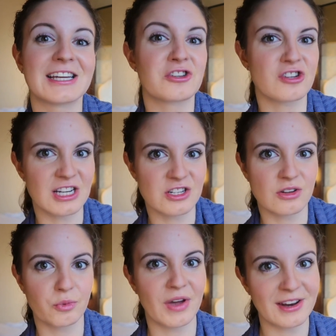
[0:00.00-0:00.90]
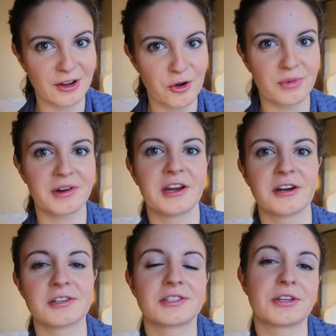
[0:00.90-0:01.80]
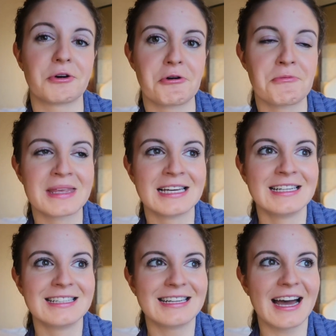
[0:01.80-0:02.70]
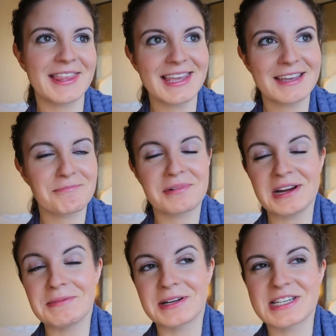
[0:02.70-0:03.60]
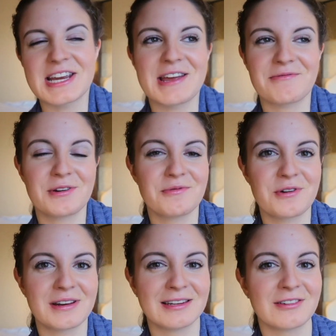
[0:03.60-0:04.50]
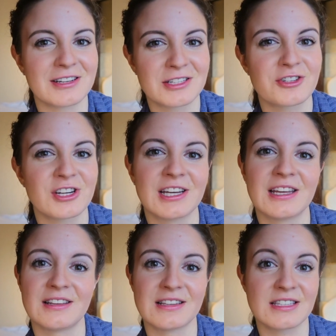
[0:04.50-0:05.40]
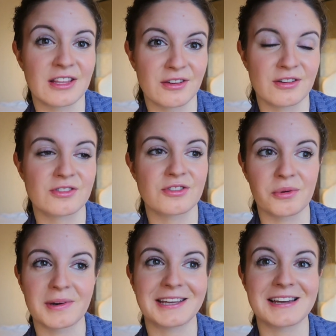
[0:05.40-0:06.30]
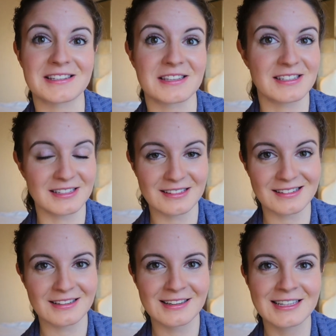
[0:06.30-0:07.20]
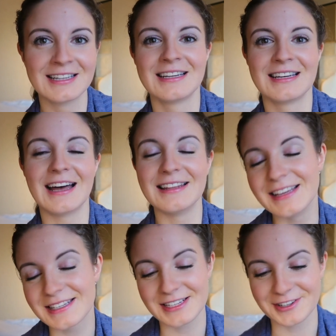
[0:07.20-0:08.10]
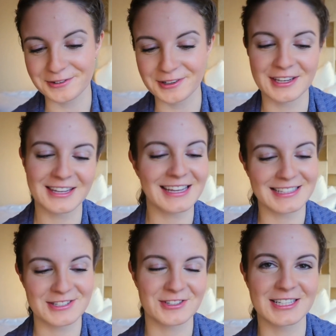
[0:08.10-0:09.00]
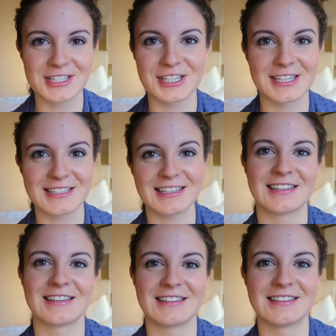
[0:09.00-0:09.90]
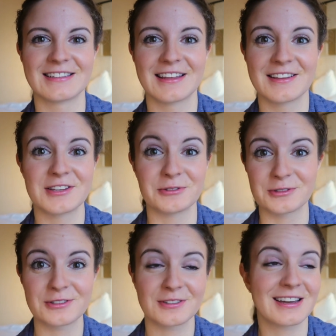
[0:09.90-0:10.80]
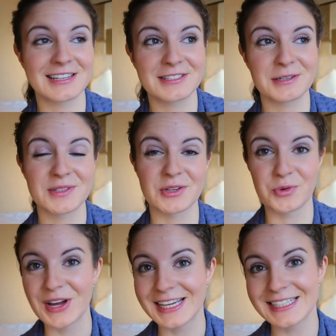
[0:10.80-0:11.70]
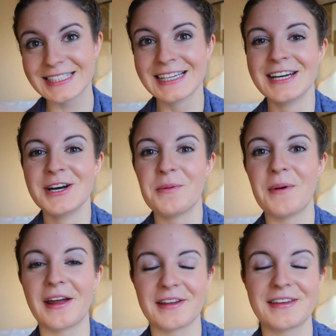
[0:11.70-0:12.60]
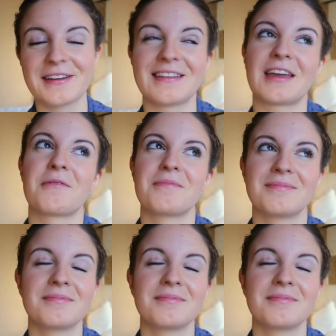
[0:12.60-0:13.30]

like a traditional wedding over here. So I think pretty much everyone in Austria and southern Germany has a dirndl, unless they're really against tradition and those customs and ways. But I think like